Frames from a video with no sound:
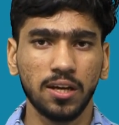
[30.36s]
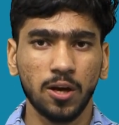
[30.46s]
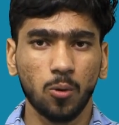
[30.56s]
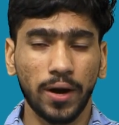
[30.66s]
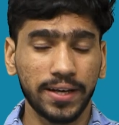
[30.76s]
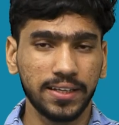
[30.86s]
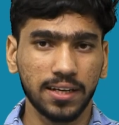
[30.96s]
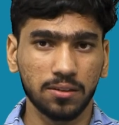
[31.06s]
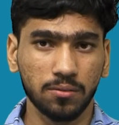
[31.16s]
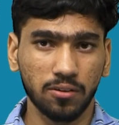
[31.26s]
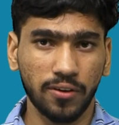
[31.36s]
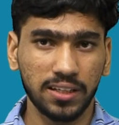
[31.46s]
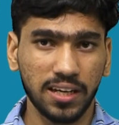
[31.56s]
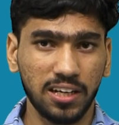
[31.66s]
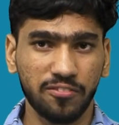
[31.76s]
why they
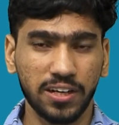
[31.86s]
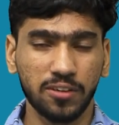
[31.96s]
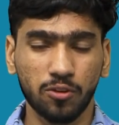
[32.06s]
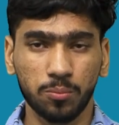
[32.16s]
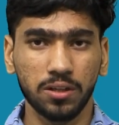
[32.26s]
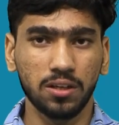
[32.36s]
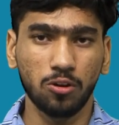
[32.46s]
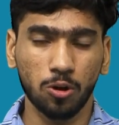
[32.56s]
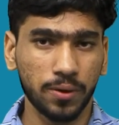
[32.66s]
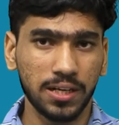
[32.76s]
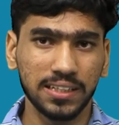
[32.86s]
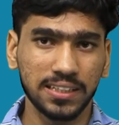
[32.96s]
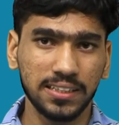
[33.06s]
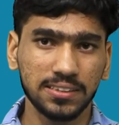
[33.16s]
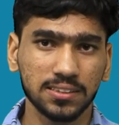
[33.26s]
are different from the normal
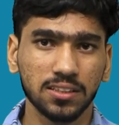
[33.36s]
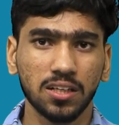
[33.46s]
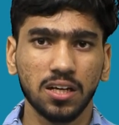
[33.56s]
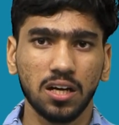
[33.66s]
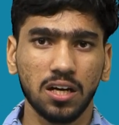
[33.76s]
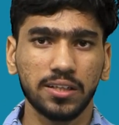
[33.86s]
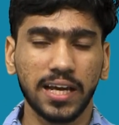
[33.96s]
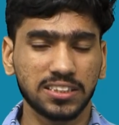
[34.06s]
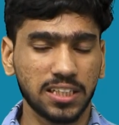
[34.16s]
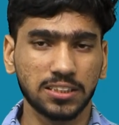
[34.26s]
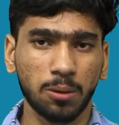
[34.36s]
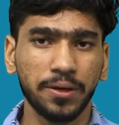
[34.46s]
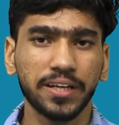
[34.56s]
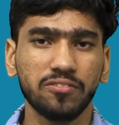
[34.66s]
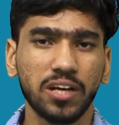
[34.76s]
alkenes. The extra
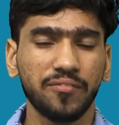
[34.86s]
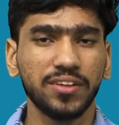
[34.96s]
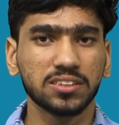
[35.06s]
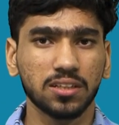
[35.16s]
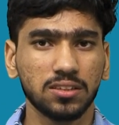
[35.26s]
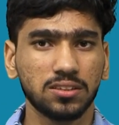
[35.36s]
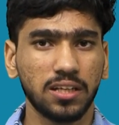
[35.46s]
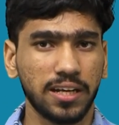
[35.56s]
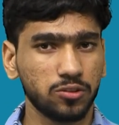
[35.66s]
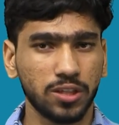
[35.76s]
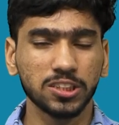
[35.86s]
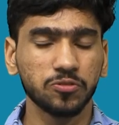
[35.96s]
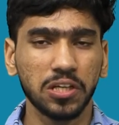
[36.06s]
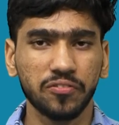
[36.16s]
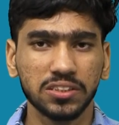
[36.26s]
stability we have discussed, the resonance
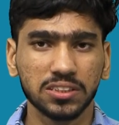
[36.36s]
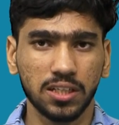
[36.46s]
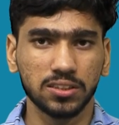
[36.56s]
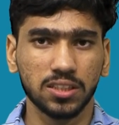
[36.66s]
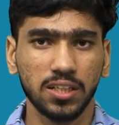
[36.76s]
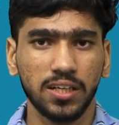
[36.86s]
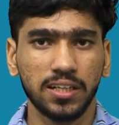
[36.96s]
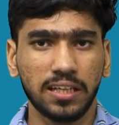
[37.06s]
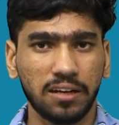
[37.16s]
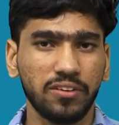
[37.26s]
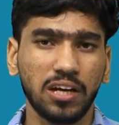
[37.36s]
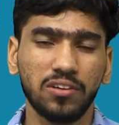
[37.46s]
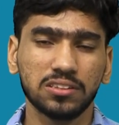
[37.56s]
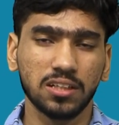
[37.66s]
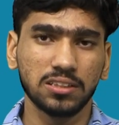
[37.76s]
we have discussed. Then we have
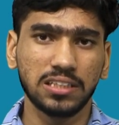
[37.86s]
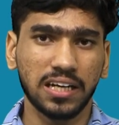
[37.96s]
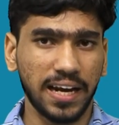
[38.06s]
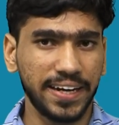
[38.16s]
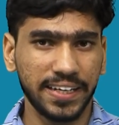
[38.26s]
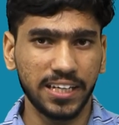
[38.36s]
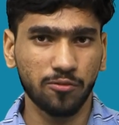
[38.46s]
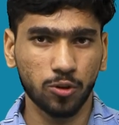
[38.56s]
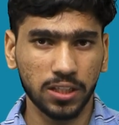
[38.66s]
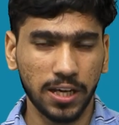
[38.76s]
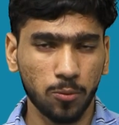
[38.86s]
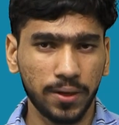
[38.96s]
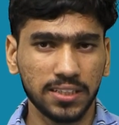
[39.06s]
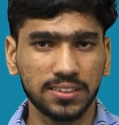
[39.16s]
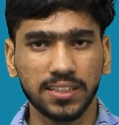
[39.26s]
discussed the criteria for the
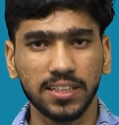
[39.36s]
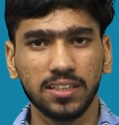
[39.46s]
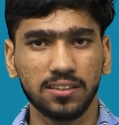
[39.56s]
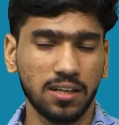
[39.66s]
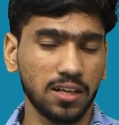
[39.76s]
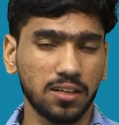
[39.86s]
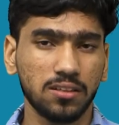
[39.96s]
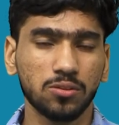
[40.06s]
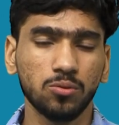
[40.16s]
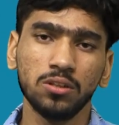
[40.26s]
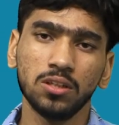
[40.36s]
aromaticity, the Huckel rule.